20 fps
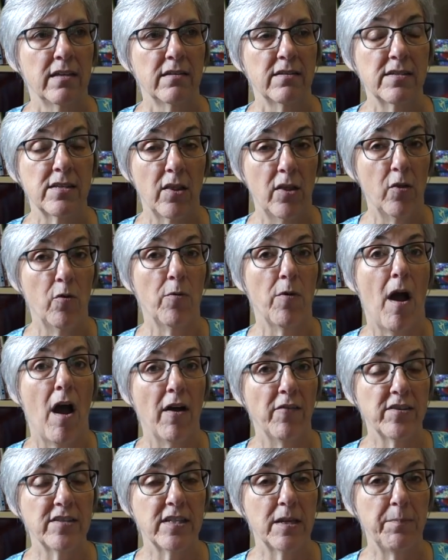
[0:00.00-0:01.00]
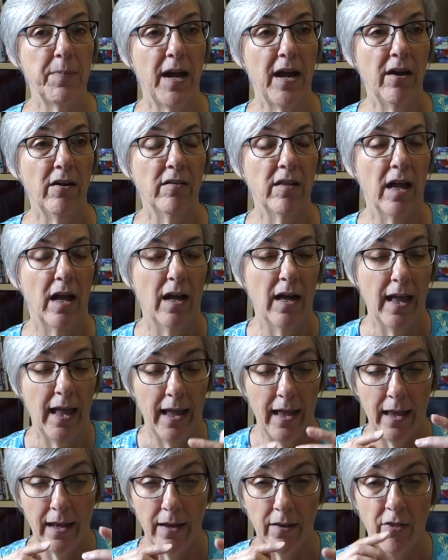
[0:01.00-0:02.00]
So they were obviously parallel.
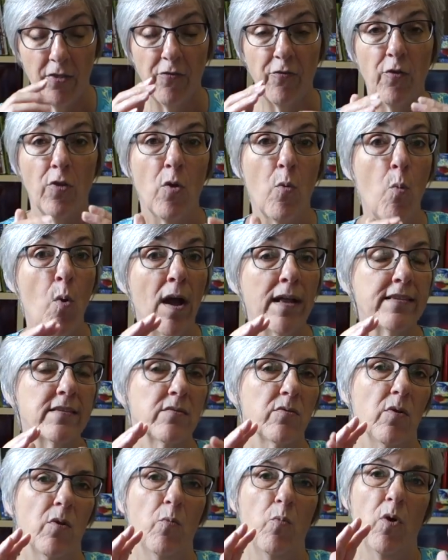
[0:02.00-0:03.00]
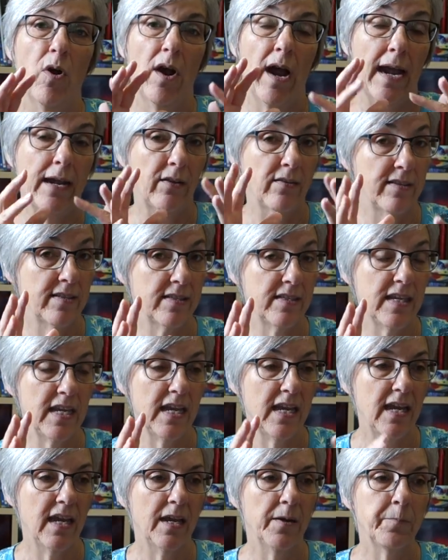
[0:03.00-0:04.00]
And for the ones where I could
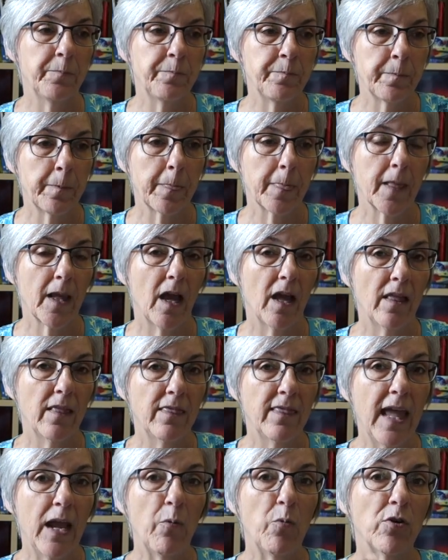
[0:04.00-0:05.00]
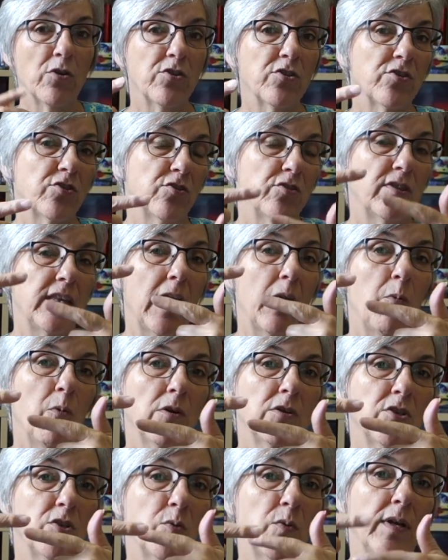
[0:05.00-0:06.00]
see, they
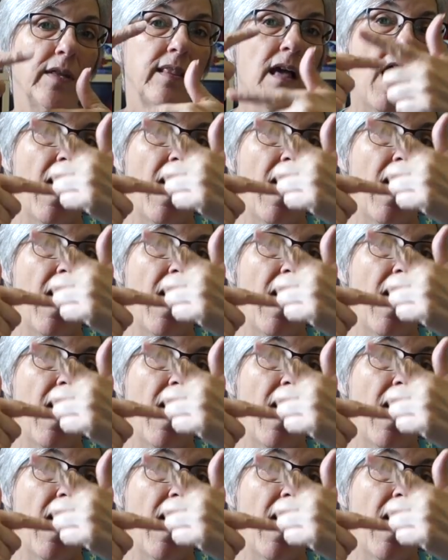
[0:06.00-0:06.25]
were doing the